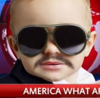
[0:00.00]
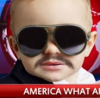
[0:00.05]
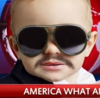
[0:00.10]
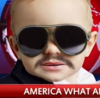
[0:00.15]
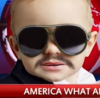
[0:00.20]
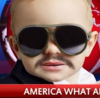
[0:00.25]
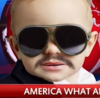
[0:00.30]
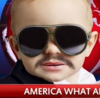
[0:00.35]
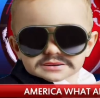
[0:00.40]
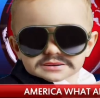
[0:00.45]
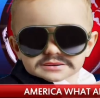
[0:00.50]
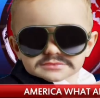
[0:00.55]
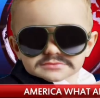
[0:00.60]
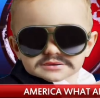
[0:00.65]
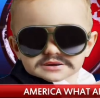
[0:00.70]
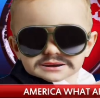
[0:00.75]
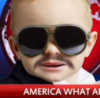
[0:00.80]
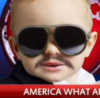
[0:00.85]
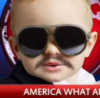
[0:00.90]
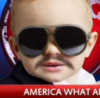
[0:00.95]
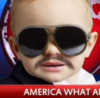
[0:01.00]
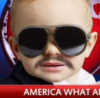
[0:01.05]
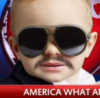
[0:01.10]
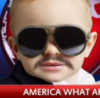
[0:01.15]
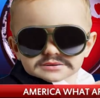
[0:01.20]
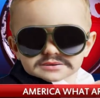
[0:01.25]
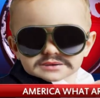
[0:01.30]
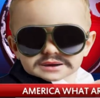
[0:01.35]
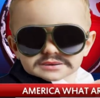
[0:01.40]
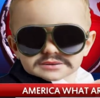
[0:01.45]
uh, mixed
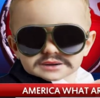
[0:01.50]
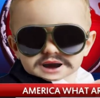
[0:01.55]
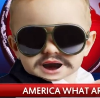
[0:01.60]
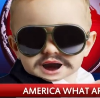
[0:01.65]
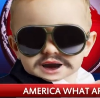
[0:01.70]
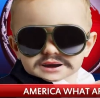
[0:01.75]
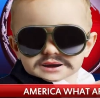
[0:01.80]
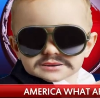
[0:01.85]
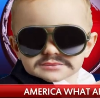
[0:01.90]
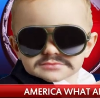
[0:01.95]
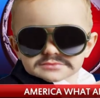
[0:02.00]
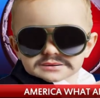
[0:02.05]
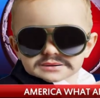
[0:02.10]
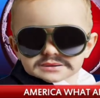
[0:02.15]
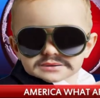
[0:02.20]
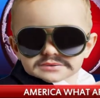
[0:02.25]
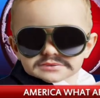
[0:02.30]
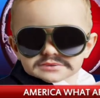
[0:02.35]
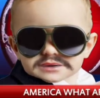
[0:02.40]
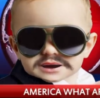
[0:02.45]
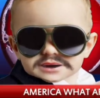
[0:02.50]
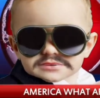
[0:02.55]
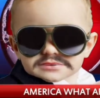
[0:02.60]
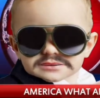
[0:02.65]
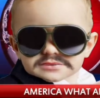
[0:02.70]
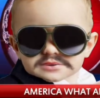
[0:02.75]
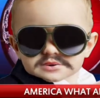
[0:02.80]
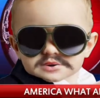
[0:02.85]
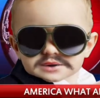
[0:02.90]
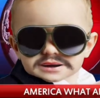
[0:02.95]
with uh,
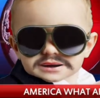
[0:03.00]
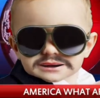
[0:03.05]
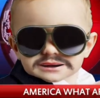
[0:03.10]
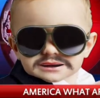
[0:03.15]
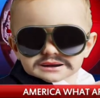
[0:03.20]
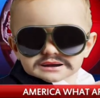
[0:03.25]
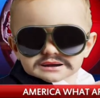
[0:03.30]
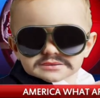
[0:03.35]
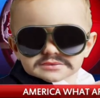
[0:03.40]
uh, Chinese